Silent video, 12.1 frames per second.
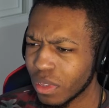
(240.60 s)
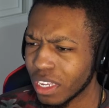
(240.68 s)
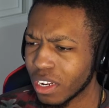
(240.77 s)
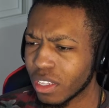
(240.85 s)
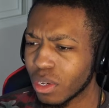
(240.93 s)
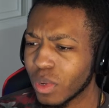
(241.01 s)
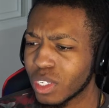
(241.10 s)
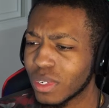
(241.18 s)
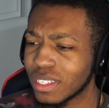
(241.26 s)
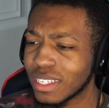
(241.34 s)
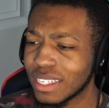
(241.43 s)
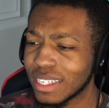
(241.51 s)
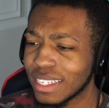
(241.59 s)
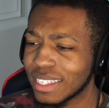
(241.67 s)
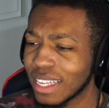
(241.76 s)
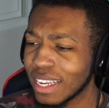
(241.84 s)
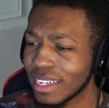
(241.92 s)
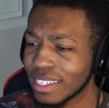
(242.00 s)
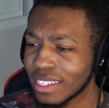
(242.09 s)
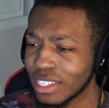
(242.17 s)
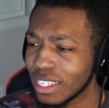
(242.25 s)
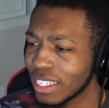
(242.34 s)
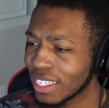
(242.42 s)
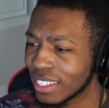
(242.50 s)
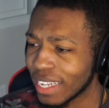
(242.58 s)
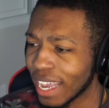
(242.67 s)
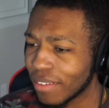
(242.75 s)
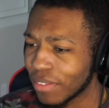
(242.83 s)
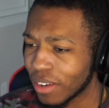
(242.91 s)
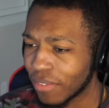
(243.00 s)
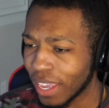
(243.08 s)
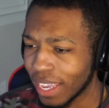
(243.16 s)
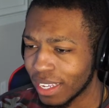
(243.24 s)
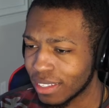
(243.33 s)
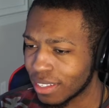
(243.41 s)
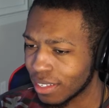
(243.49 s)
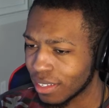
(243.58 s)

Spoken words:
In other words, what Sasuke is saying is he doesn't have enough hate.